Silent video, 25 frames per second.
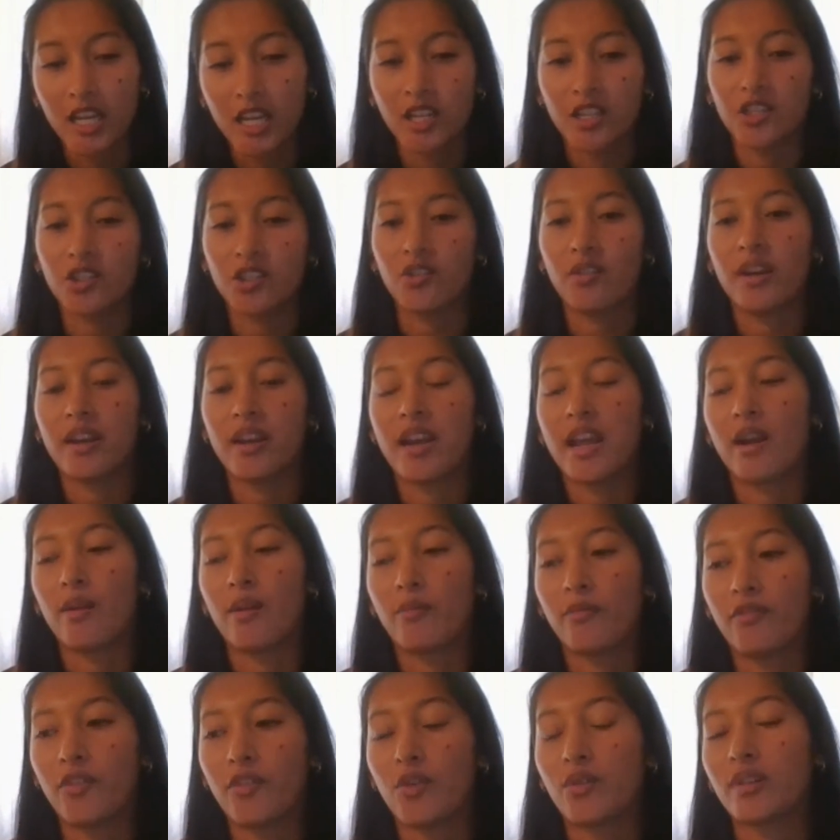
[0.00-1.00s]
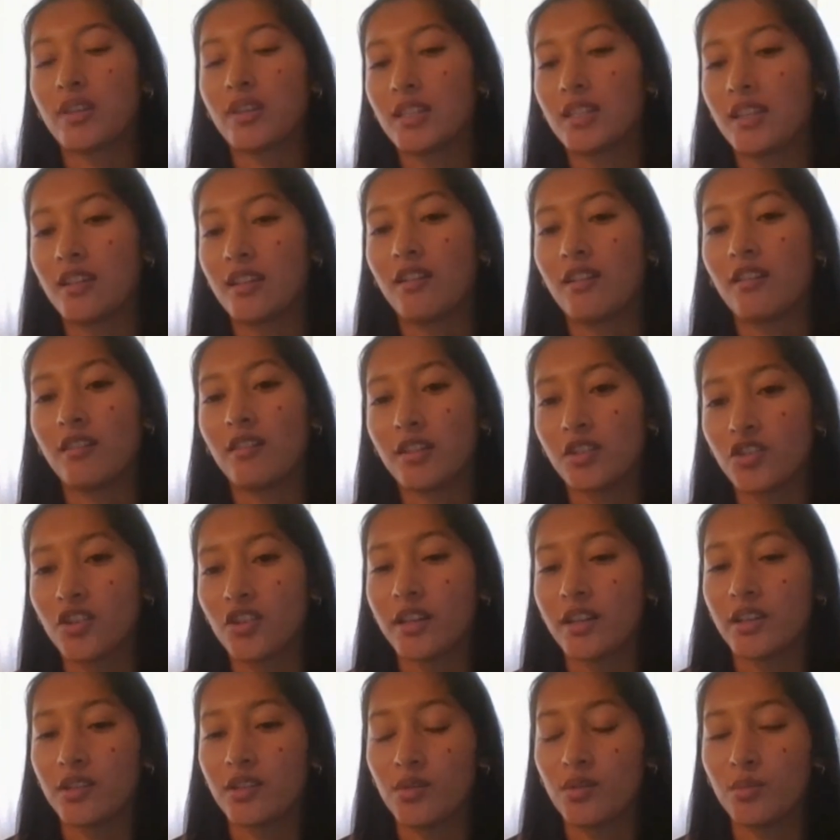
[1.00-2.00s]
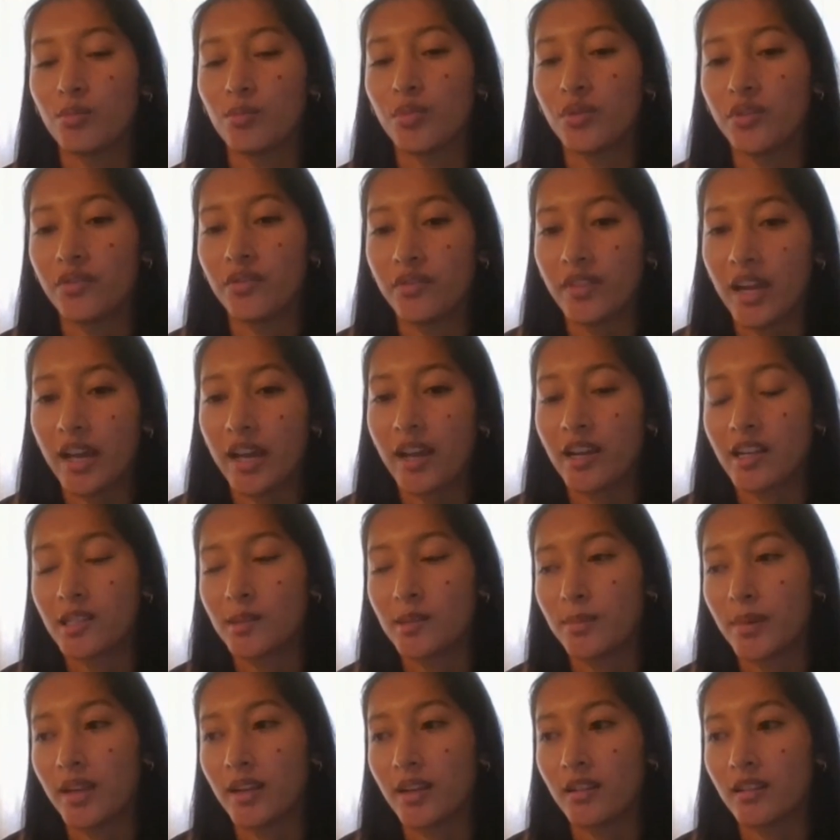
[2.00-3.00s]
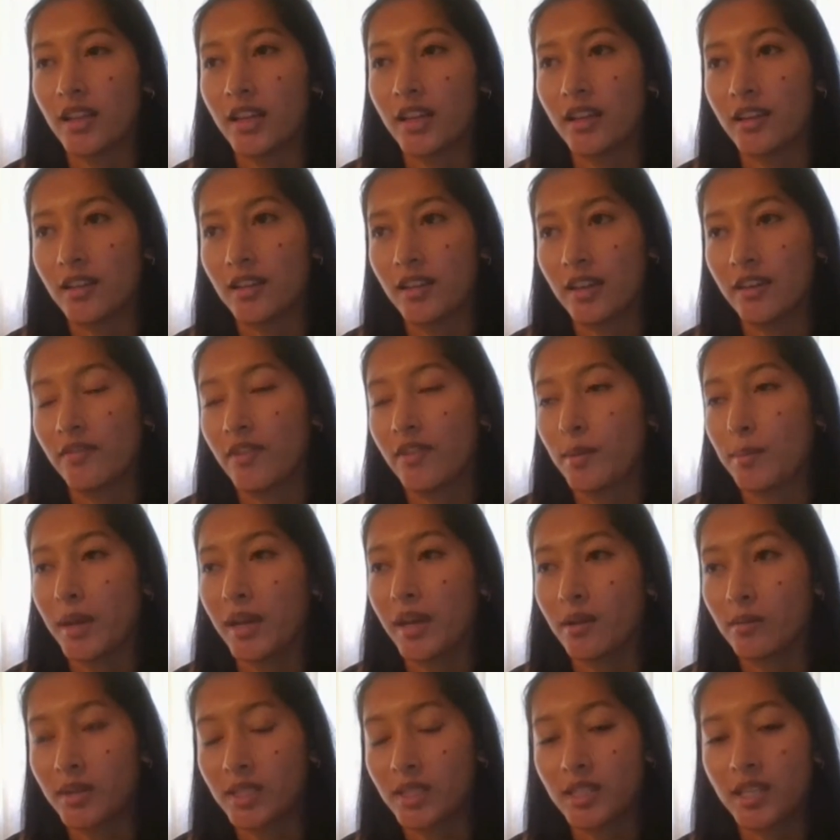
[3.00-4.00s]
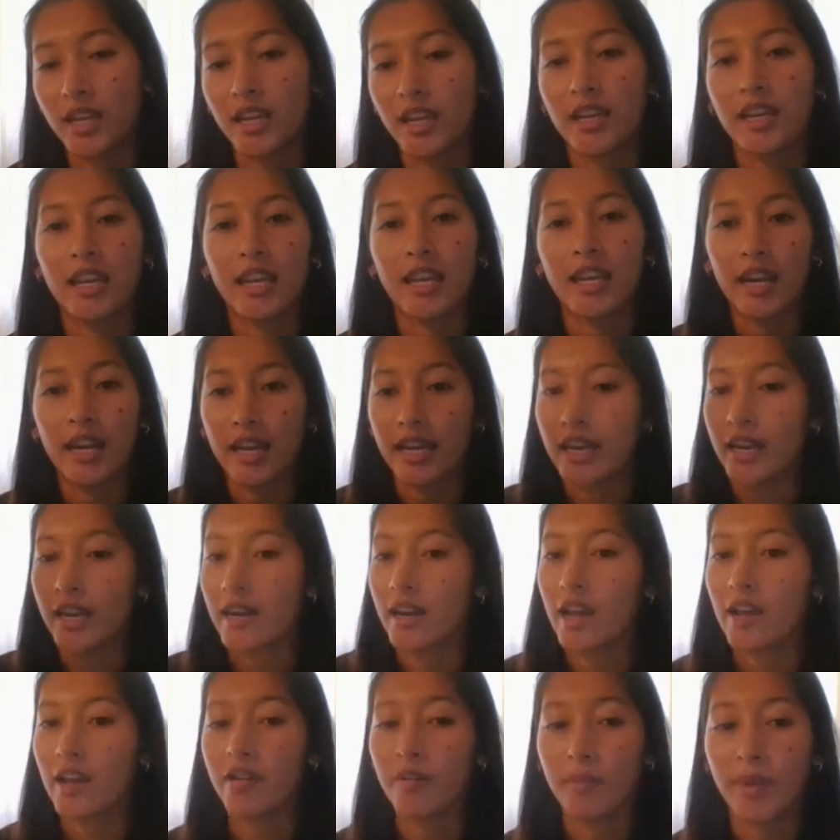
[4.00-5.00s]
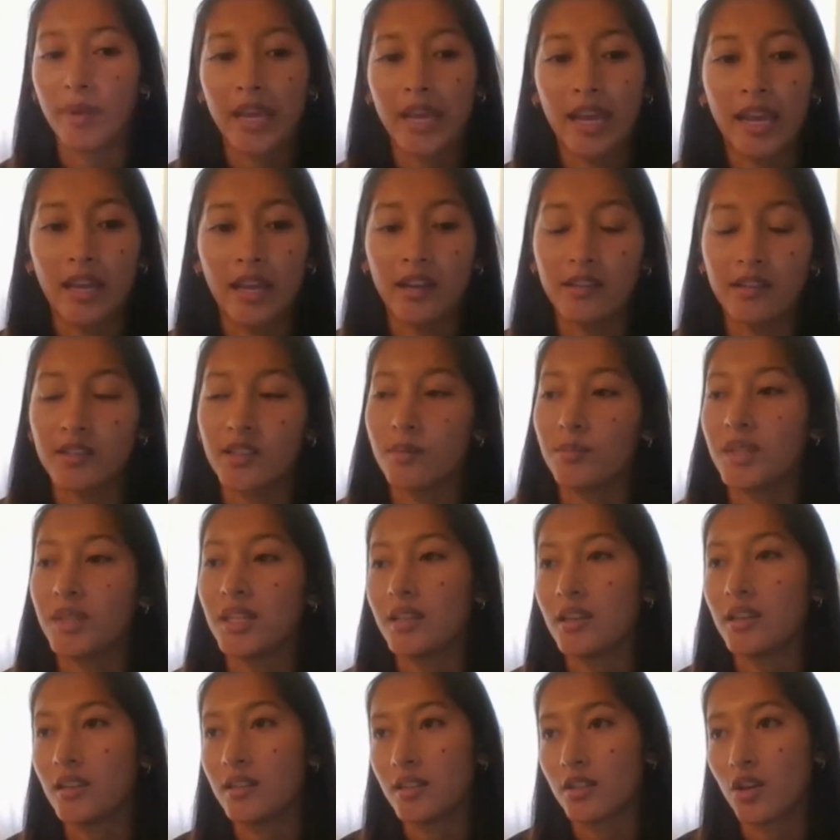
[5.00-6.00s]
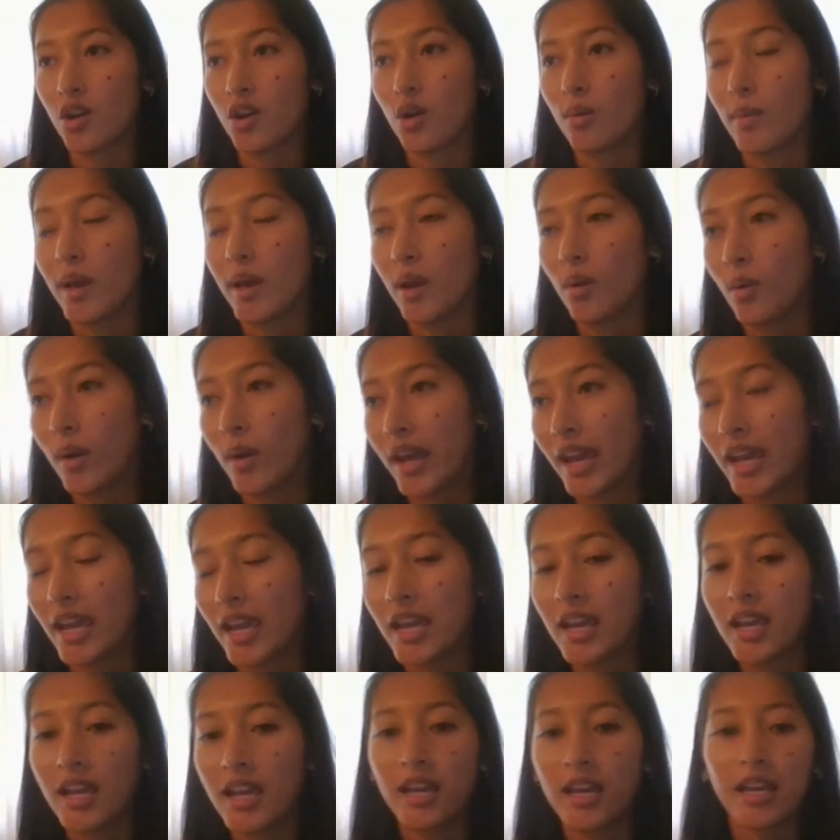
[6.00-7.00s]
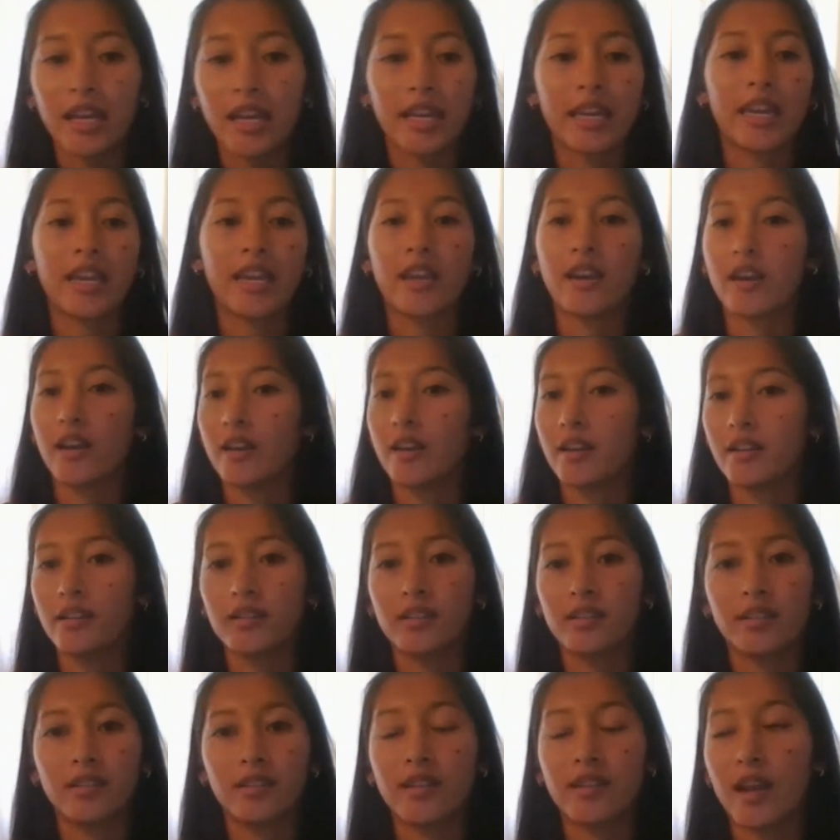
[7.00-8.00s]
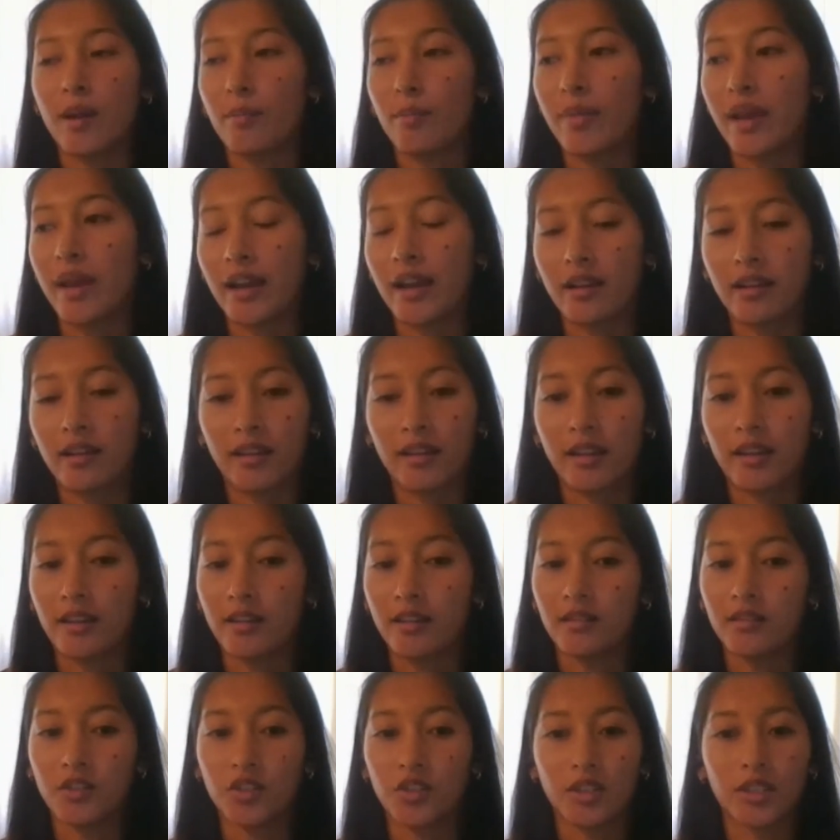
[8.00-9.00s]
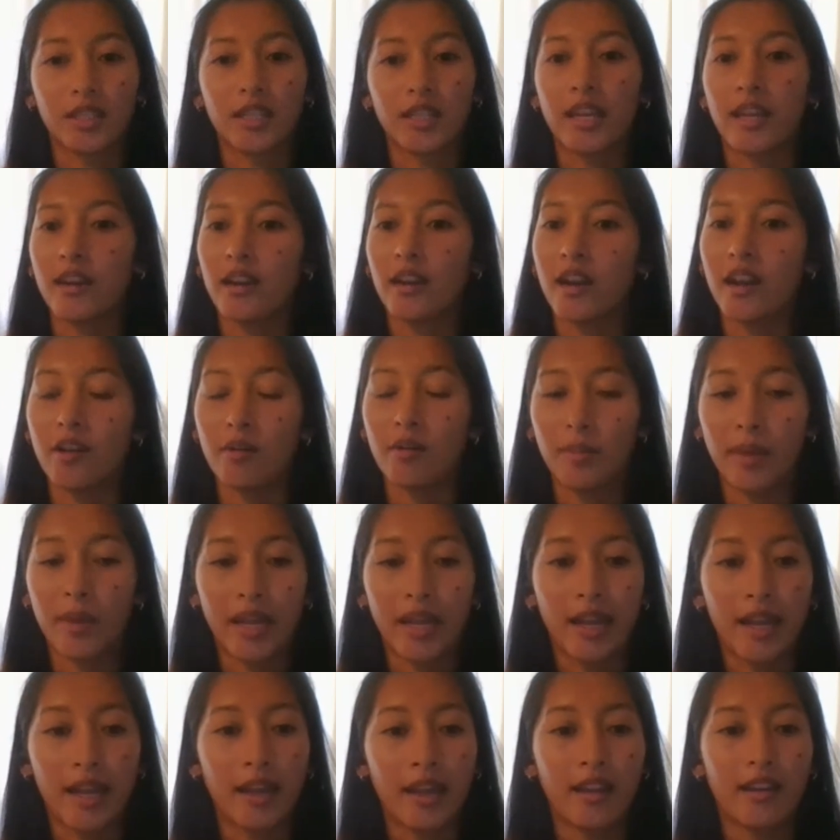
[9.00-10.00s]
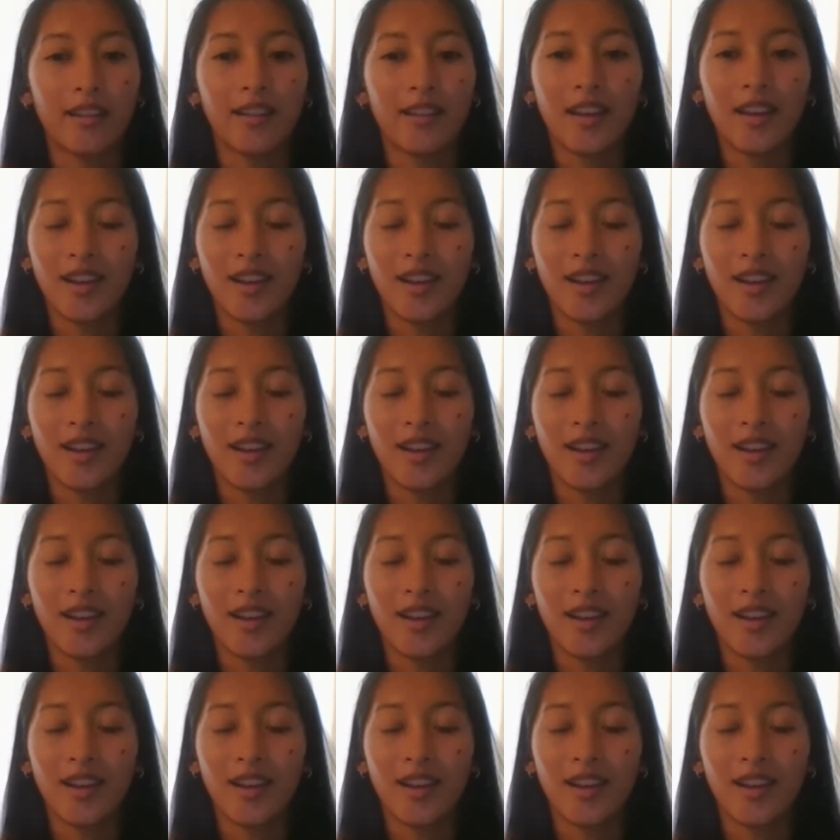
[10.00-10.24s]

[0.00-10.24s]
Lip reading: So right now I'm focusing on trying to improve that aspect. Like if I make a mistake, can I get it out of my head? If something doesn't go my way, can I snap back and just get it out of my head?